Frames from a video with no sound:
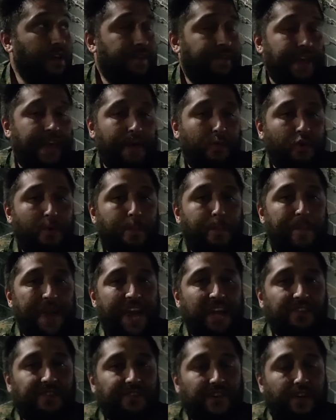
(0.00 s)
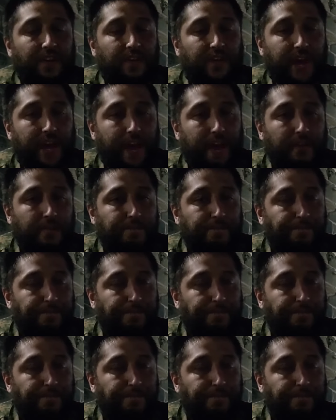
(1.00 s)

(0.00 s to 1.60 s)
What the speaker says: They were basically